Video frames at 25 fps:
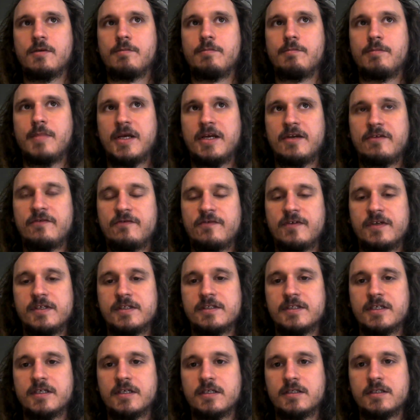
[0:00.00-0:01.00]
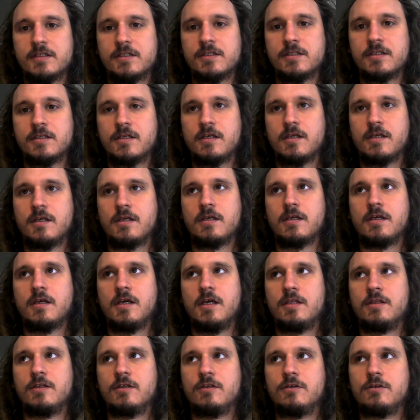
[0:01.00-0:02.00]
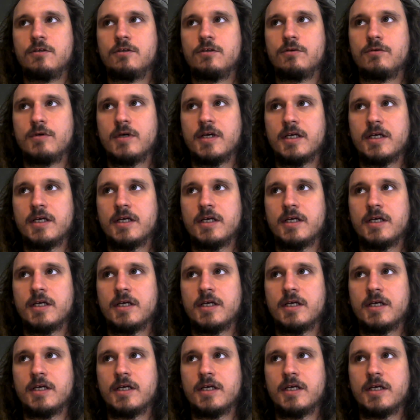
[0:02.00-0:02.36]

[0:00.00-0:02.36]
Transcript: metaphysics and the New